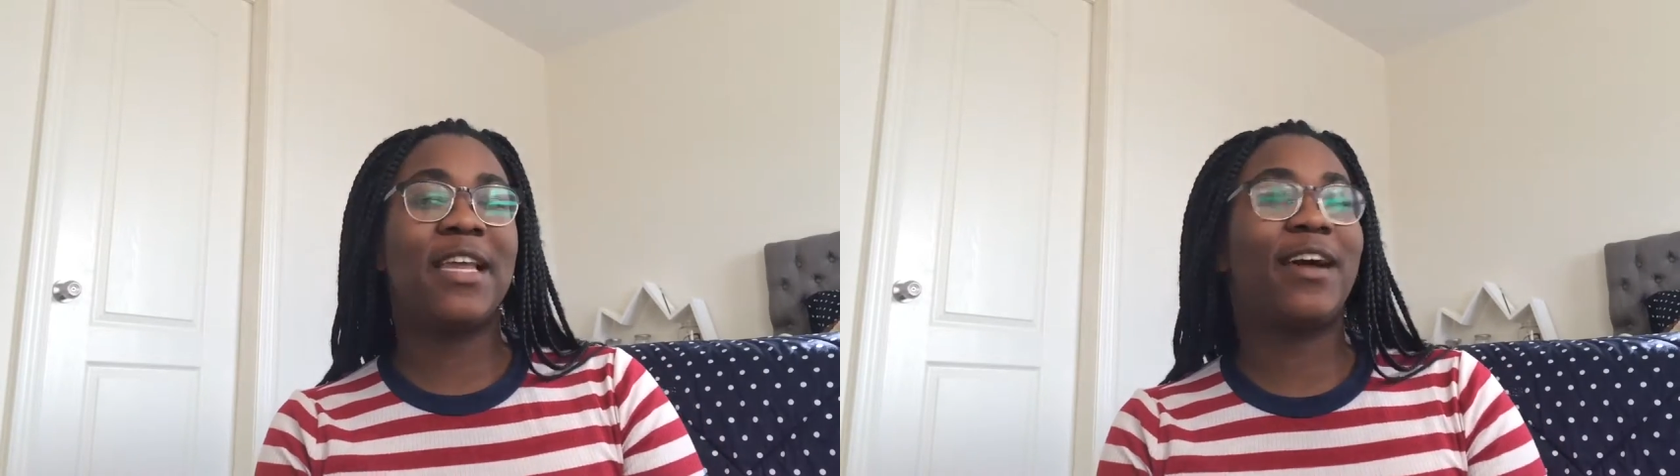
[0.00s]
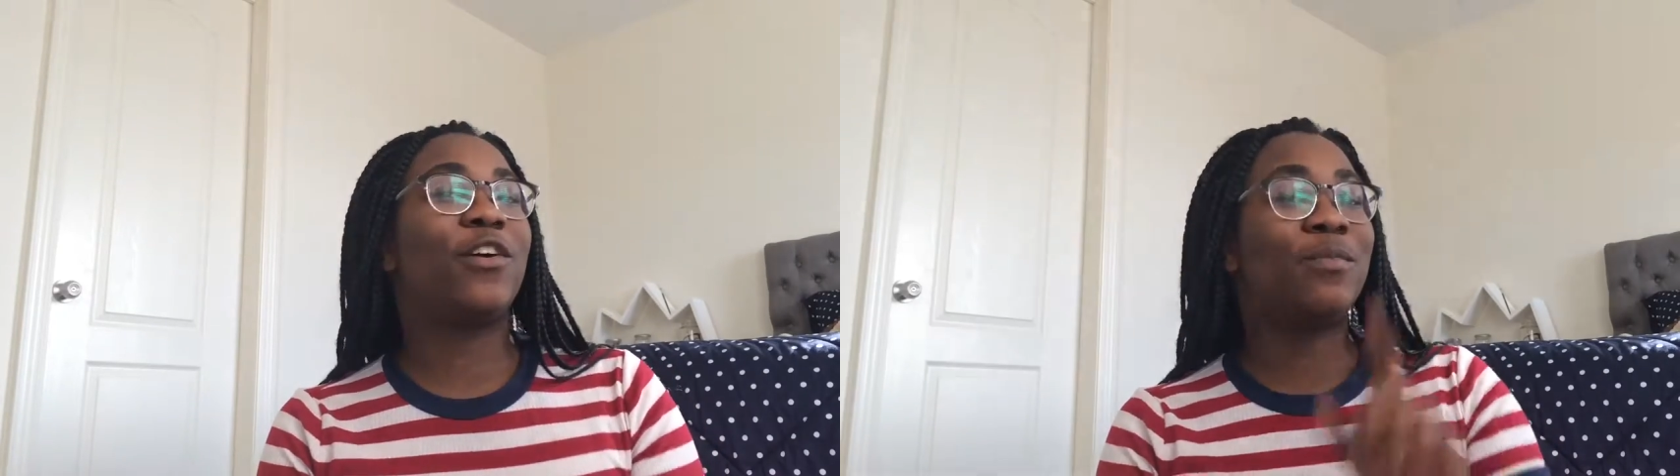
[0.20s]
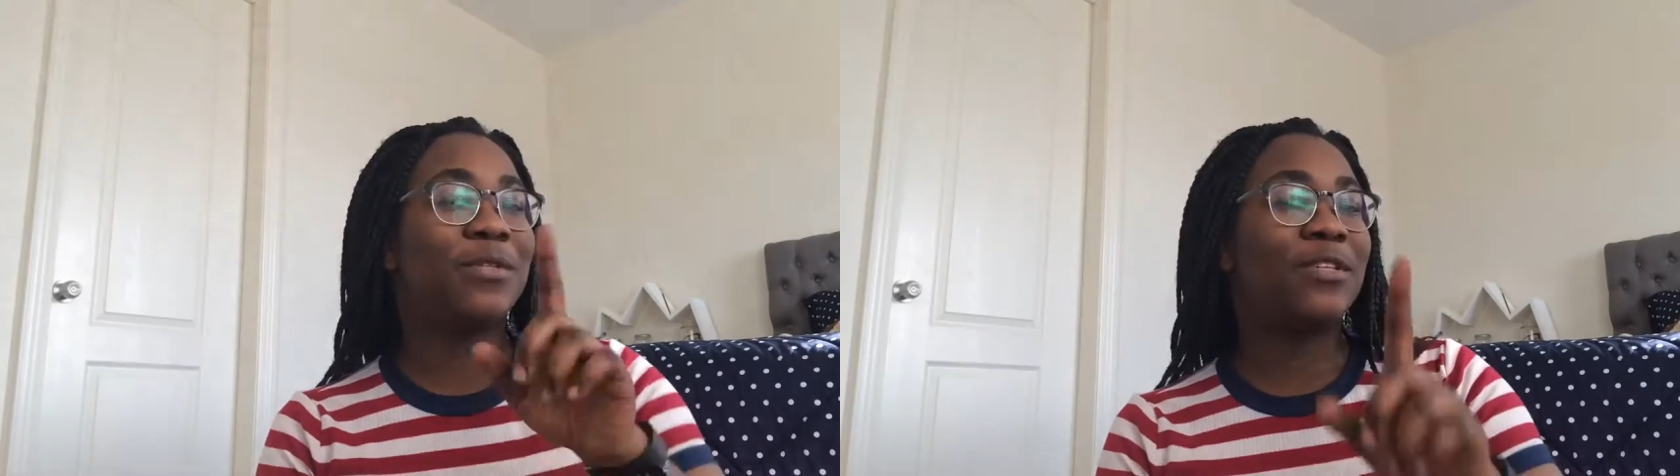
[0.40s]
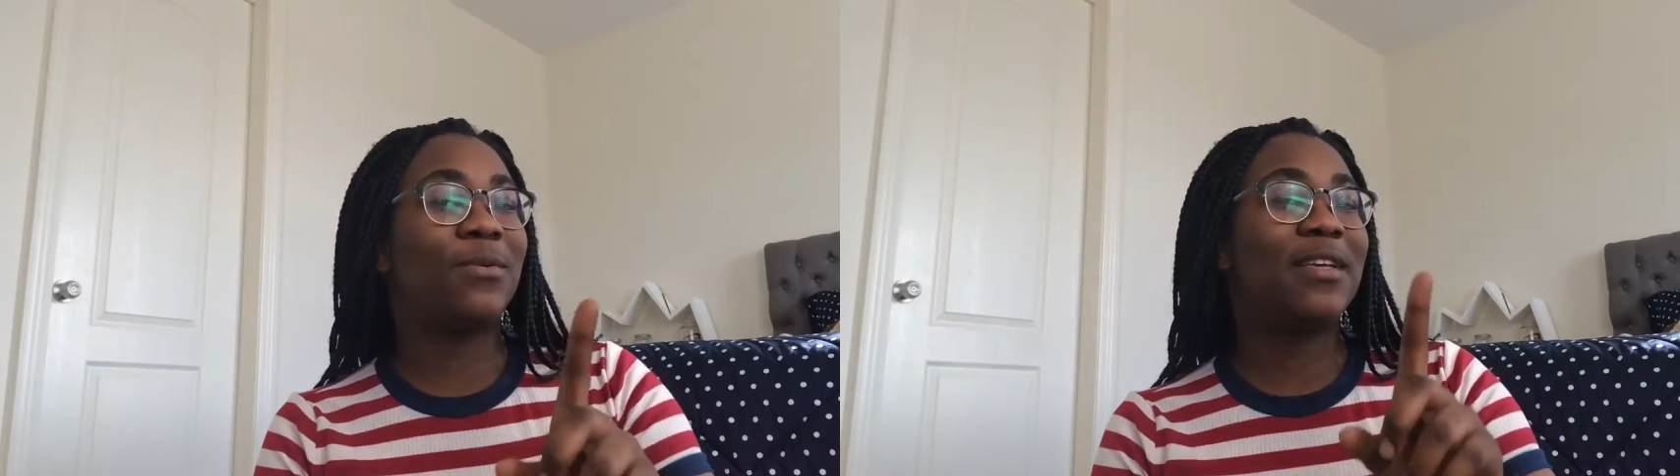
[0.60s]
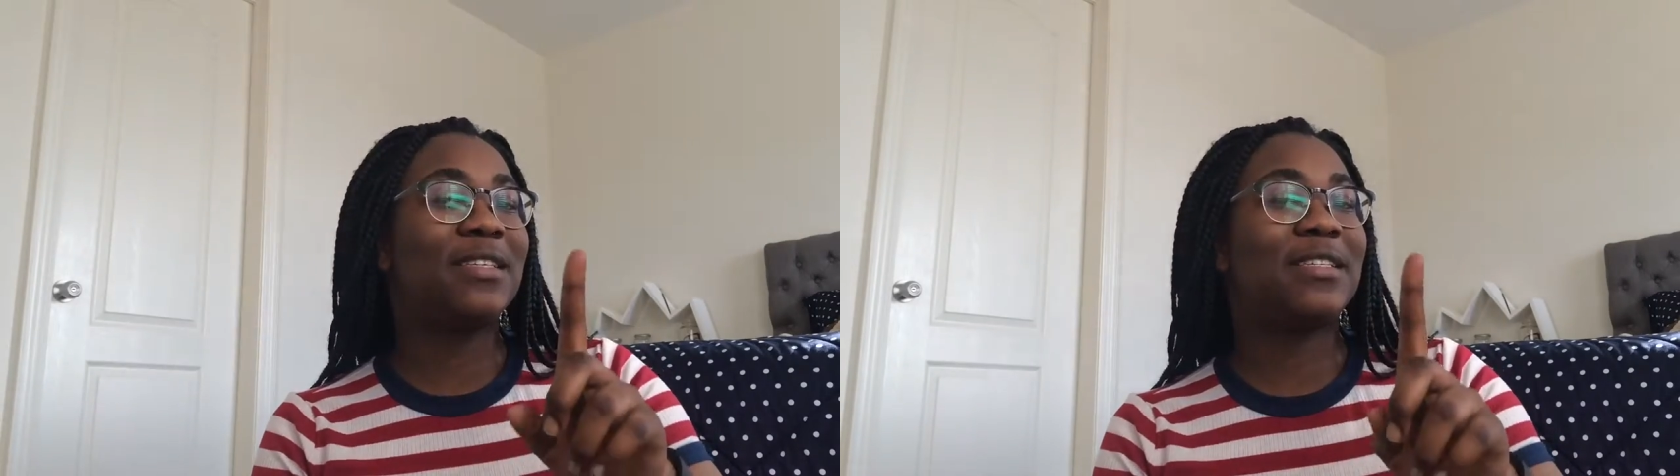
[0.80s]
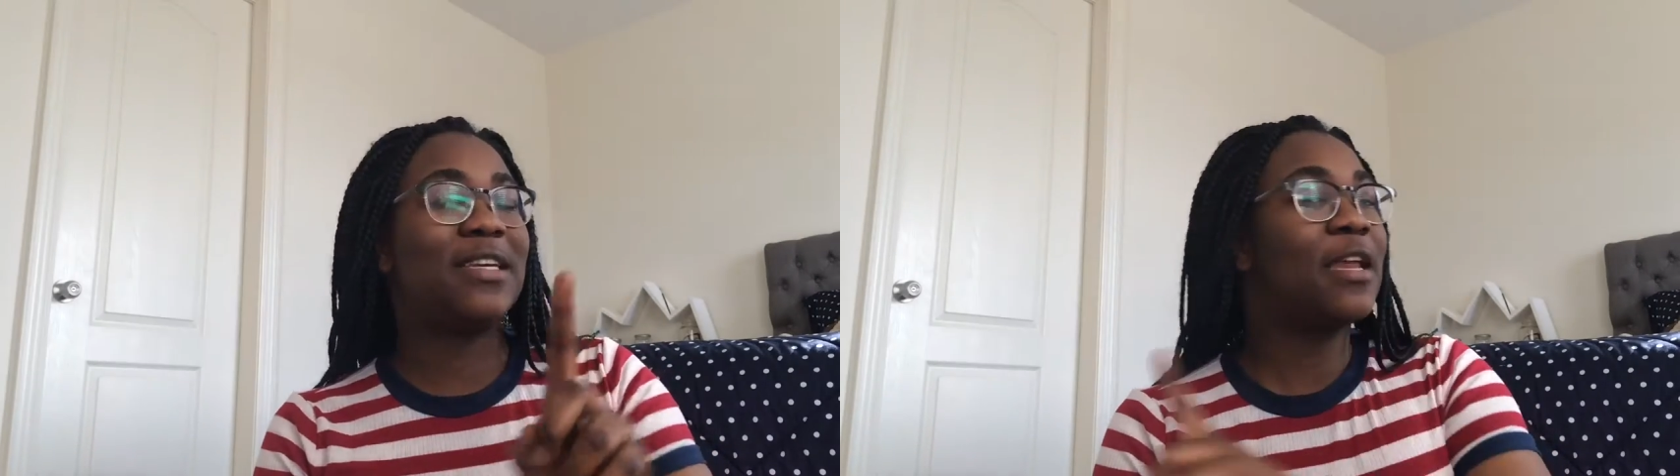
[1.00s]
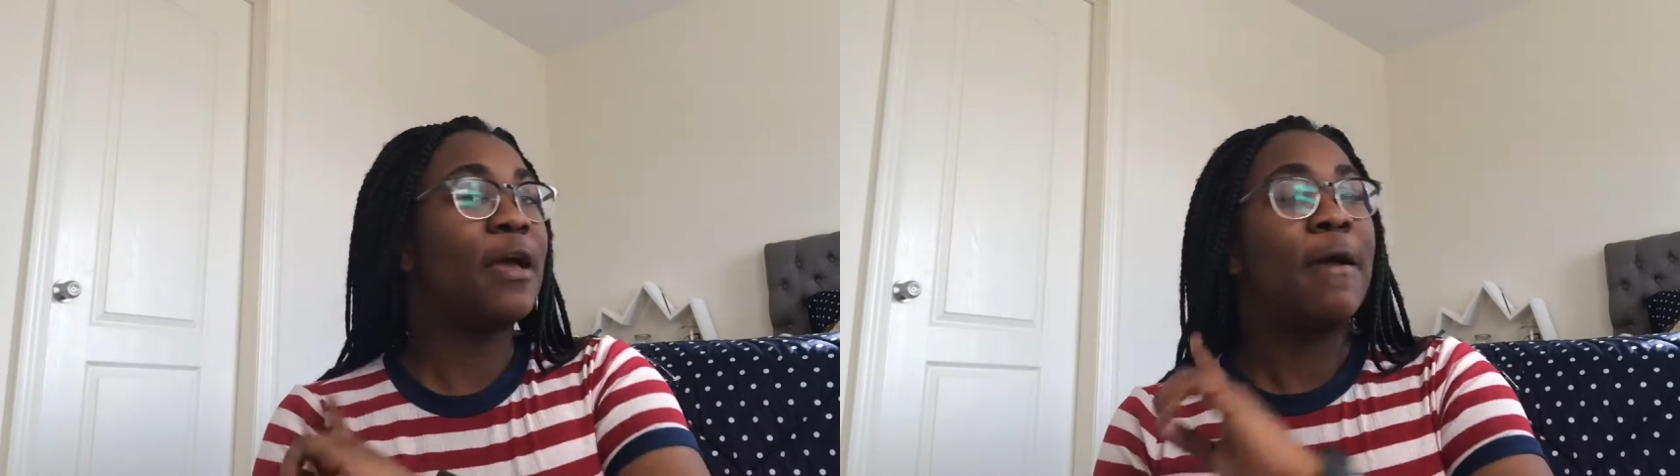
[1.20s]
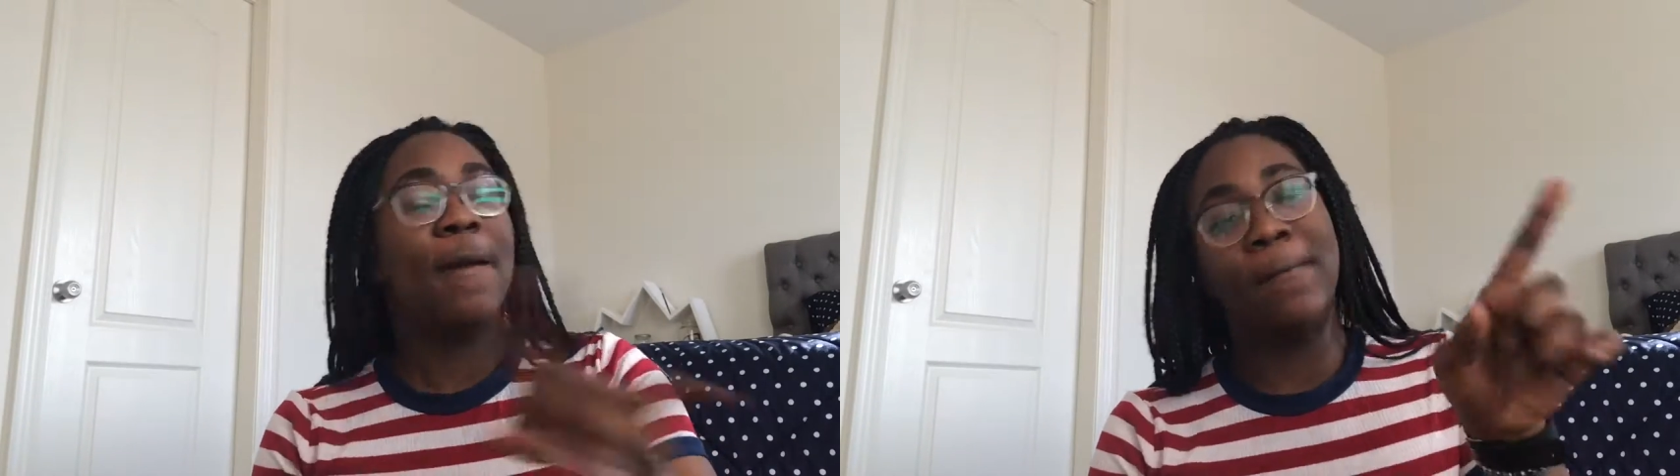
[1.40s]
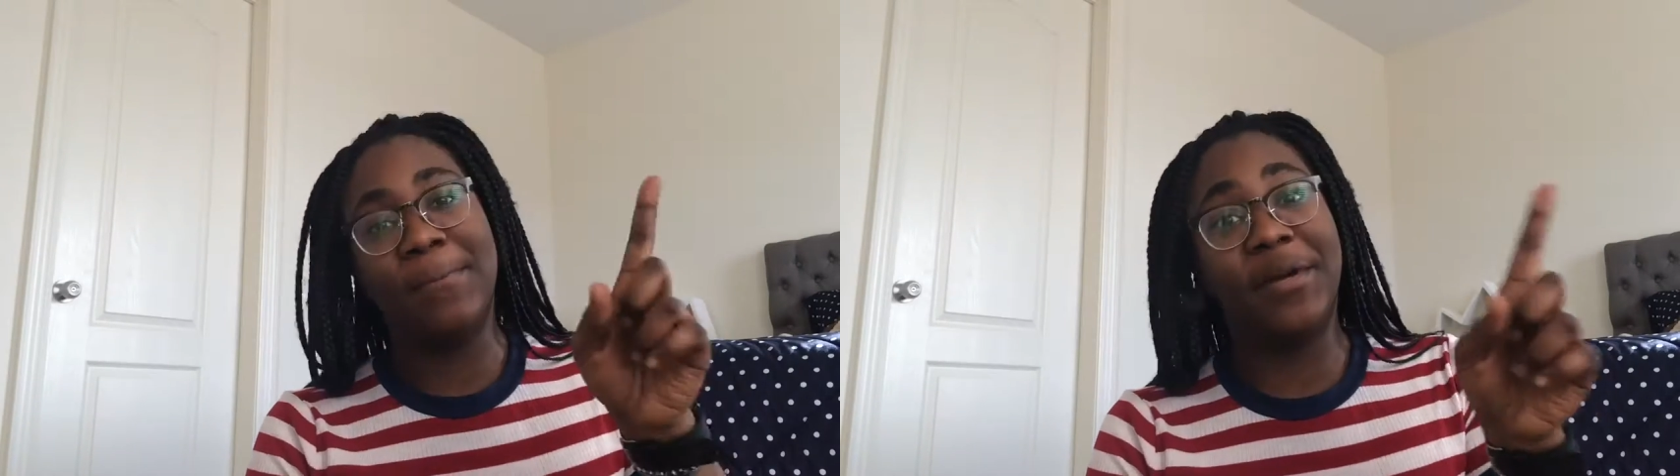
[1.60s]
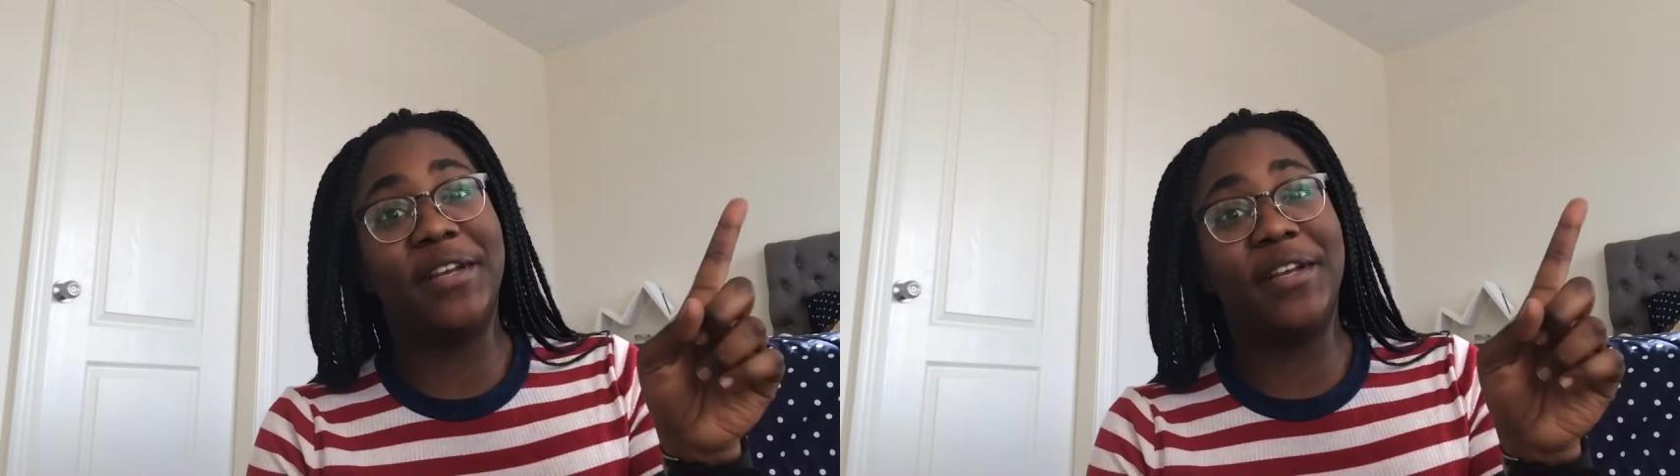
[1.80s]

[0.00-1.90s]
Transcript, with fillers: I almost said 2016, but